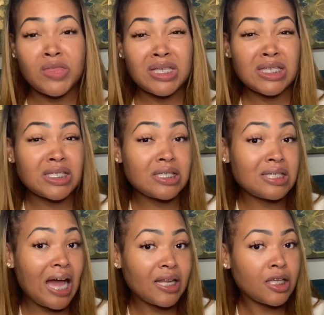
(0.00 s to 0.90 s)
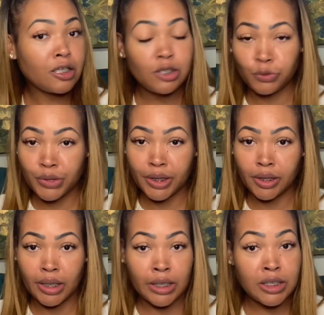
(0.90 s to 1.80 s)
This is not
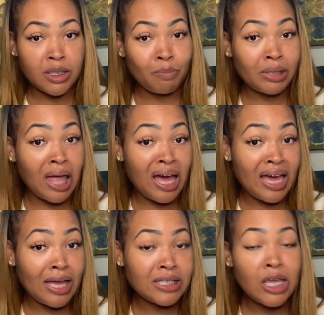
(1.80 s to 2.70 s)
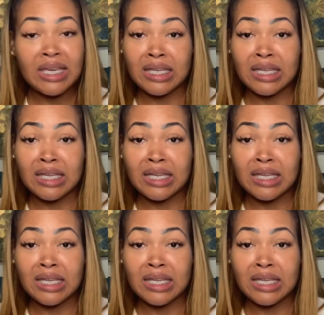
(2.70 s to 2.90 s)
including any supplies,